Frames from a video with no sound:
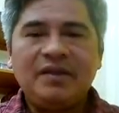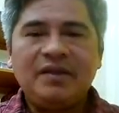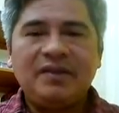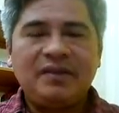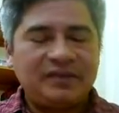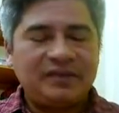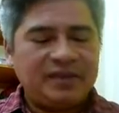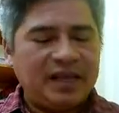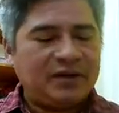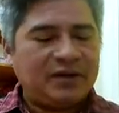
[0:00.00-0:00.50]
The
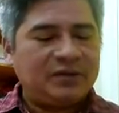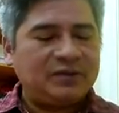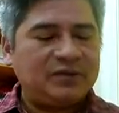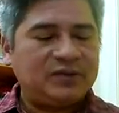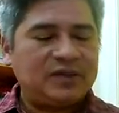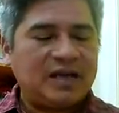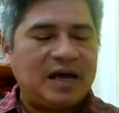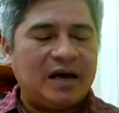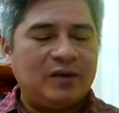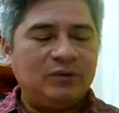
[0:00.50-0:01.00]
second
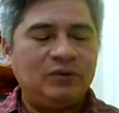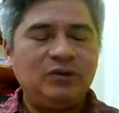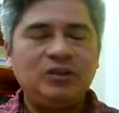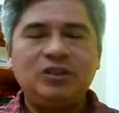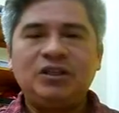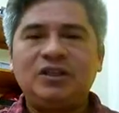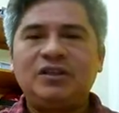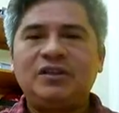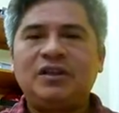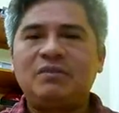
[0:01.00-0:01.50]
sound
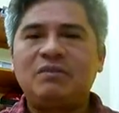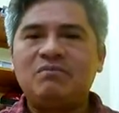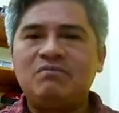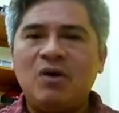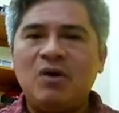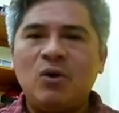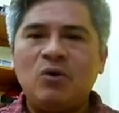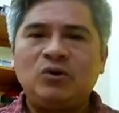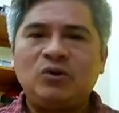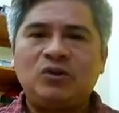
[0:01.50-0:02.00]
that
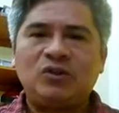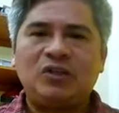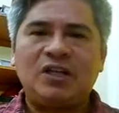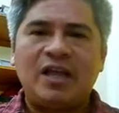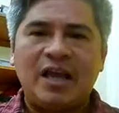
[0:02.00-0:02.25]
most